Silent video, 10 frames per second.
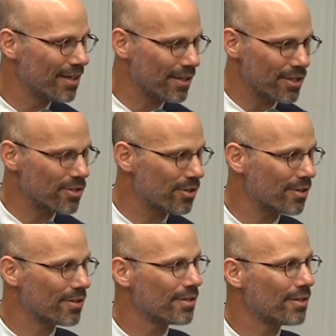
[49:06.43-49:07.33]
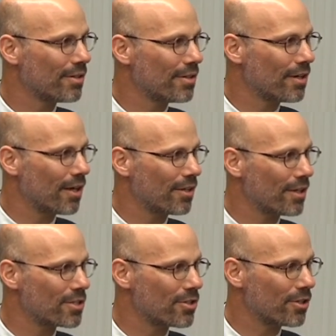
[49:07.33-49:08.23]
unless you're
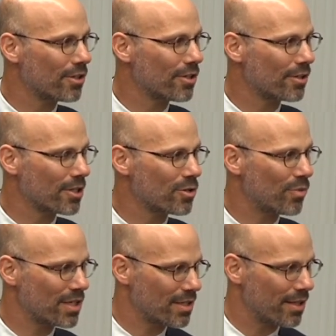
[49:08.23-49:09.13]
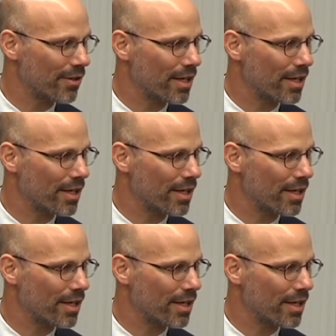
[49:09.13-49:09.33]
unless you're unless you're present there.